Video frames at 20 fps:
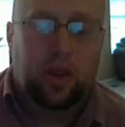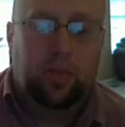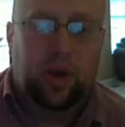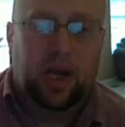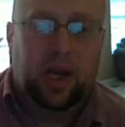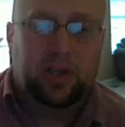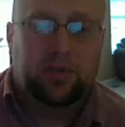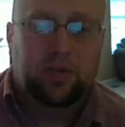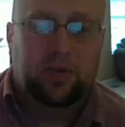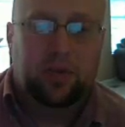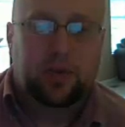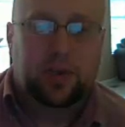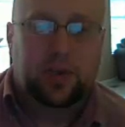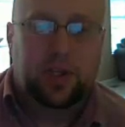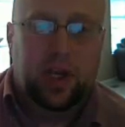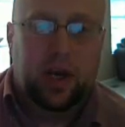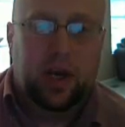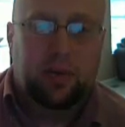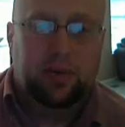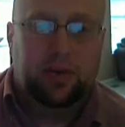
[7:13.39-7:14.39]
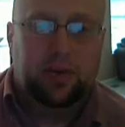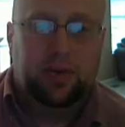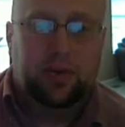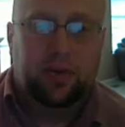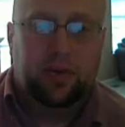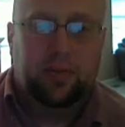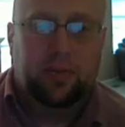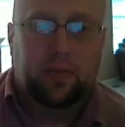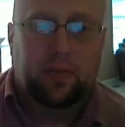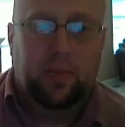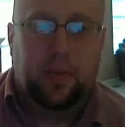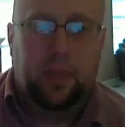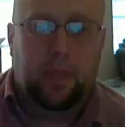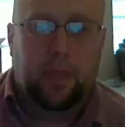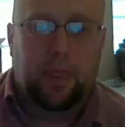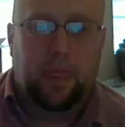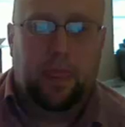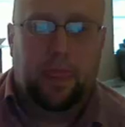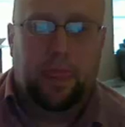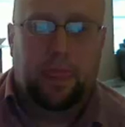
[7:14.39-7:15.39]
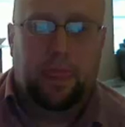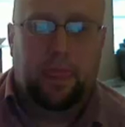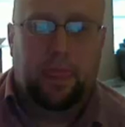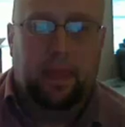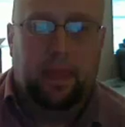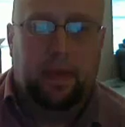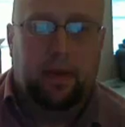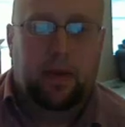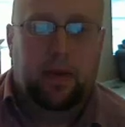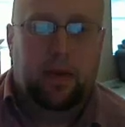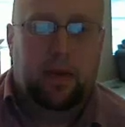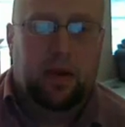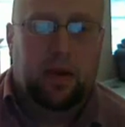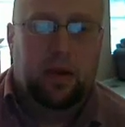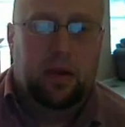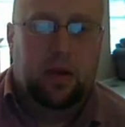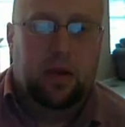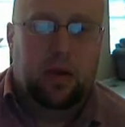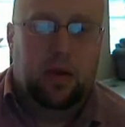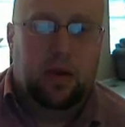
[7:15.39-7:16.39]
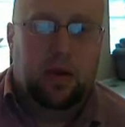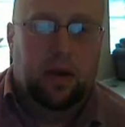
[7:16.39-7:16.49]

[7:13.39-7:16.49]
been working for on the past few steps.